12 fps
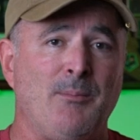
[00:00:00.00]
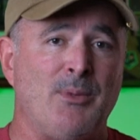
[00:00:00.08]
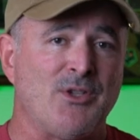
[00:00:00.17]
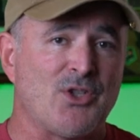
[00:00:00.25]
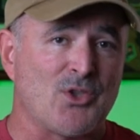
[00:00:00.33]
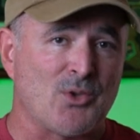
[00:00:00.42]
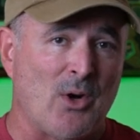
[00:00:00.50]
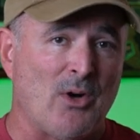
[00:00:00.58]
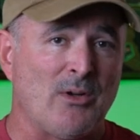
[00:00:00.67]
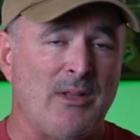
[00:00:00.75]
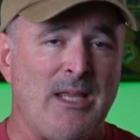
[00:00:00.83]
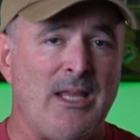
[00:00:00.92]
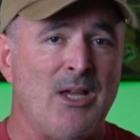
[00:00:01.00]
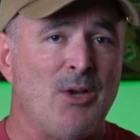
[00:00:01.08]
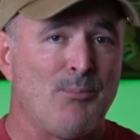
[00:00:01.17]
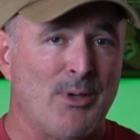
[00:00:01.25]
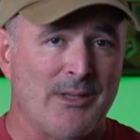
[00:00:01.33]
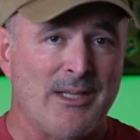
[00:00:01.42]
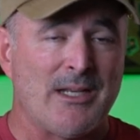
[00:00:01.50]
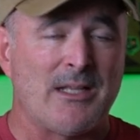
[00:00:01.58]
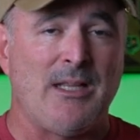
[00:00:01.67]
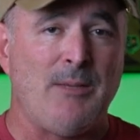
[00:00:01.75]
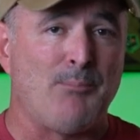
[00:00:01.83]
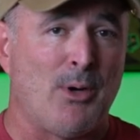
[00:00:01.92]
but strongly
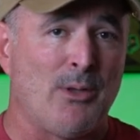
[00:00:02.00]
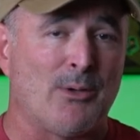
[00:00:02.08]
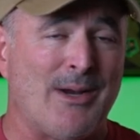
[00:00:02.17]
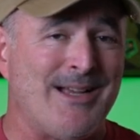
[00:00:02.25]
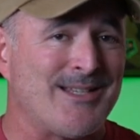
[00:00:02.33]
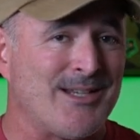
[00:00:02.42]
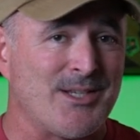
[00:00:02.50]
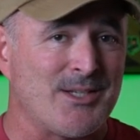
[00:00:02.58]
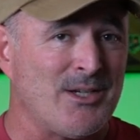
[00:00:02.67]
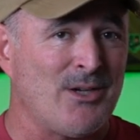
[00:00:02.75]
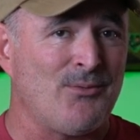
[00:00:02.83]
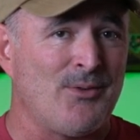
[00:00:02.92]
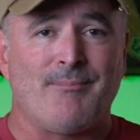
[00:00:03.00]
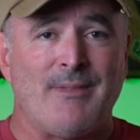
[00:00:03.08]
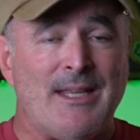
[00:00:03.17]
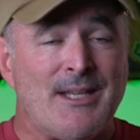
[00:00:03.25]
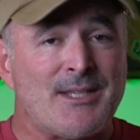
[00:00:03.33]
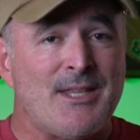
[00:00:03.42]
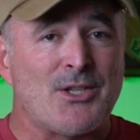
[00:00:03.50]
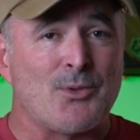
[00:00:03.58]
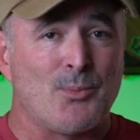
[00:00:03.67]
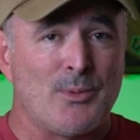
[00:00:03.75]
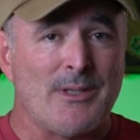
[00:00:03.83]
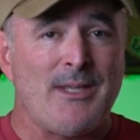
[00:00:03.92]
politically polarizing stuff? Is
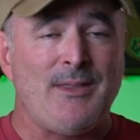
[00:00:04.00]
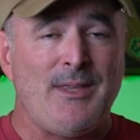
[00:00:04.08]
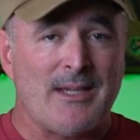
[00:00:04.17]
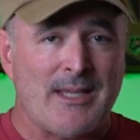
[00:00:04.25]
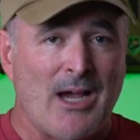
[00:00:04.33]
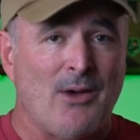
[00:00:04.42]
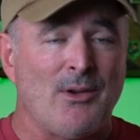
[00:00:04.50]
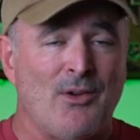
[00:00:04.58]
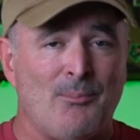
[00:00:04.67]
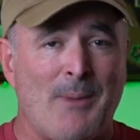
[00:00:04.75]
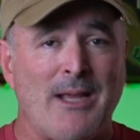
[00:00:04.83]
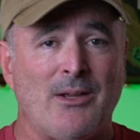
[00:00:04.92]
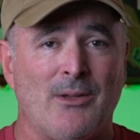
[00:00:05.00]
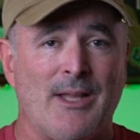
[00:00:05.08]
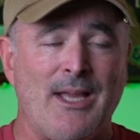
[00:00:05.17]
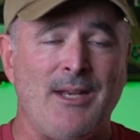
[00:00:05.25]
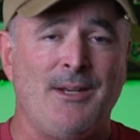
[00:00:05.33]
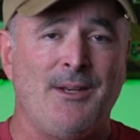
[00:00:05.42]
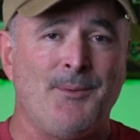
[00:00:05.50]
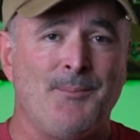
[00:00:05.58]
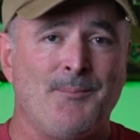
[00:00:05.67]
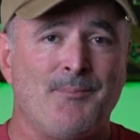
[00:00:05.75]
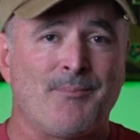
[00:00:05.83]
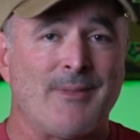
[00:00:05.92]
this really the account of Michael
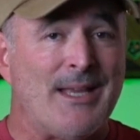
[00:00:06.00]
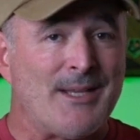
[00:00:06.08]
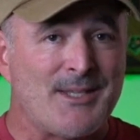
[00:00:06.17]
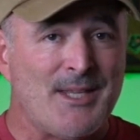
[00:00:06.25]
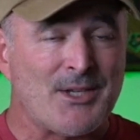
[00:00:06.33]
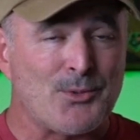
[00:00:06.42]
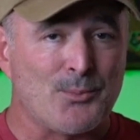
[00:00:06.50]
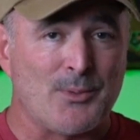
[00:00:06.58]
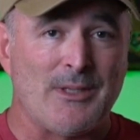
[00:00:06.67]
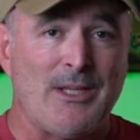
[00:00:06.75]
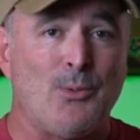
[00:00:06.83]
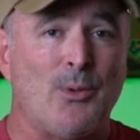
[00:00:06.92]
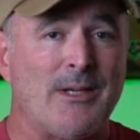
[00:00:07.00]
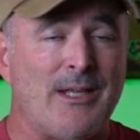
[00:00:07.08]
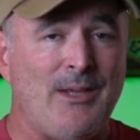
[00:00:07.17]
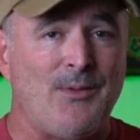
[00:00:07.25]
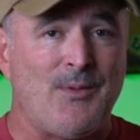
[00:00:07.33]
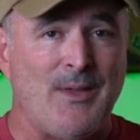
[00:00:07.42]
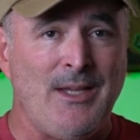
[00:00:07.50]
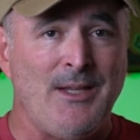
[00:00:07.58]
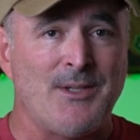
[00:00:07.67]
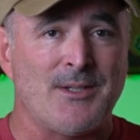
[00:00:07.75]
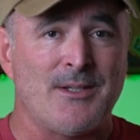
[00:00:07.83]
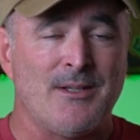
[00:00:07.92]
Hayden? Is this really what he
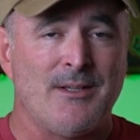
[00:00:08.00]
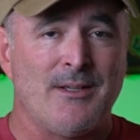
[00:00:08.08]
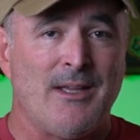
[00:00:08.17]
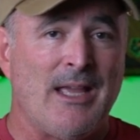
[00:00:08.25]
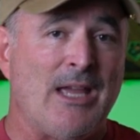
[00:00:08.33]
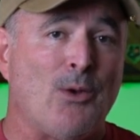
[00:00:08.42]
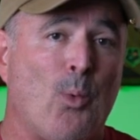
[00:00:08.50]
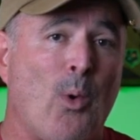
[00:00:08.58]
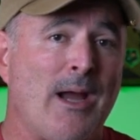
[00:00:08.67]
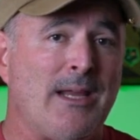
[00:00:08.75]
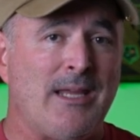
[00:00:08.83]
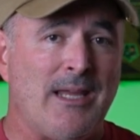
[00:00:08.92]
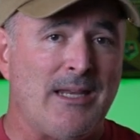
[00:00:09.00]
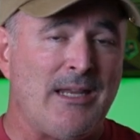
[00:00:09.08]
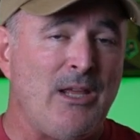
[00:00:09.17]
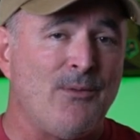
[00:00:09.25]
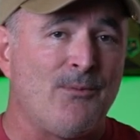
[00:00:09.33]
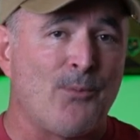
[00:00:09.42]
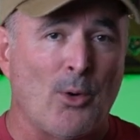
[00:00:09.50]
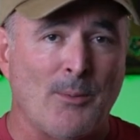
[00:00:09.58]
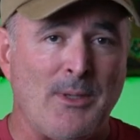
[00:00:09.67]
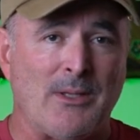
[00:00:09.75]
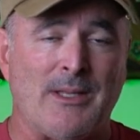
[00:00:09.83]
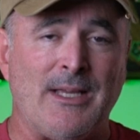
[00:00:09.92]
thinks? And why can't he
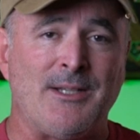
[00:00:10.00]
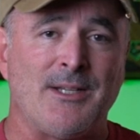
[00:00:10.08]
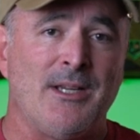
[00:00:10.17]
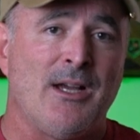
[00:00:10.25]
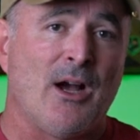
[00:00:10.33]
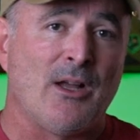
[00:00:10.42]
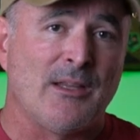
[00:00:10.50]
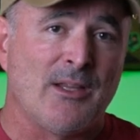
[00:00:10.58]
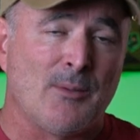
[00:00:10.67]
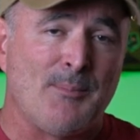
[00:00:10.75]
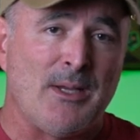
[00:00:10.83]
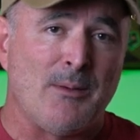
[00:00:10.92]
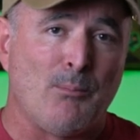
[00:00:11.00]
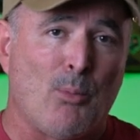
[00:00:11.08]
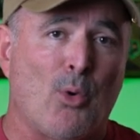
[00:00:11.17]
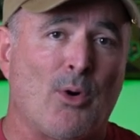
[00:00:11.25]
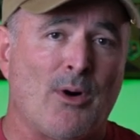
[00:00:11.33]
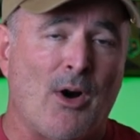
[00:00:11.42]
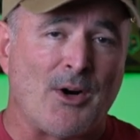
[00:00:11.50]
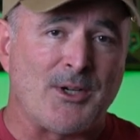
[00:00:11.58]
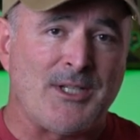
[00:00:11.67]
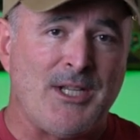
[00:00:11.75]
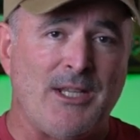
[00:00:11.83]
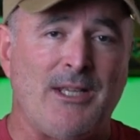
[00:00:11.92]
formulate a little bit more
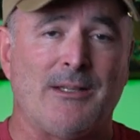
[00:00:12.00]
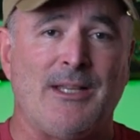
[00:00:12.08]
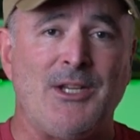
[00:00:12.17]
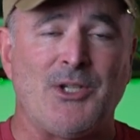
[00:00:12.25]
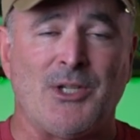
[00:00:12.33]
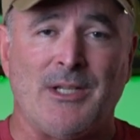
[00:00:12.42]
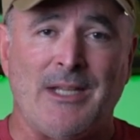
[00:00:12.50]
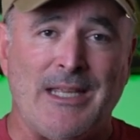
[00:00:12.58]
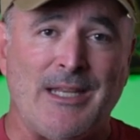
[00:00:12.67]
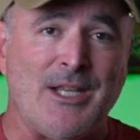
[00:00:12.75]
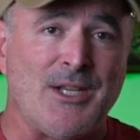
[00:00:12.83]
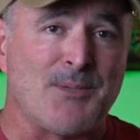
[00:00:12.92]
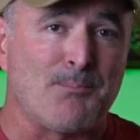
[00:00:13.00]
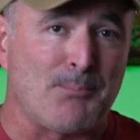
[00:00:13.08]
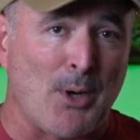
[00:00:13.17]
articulation in his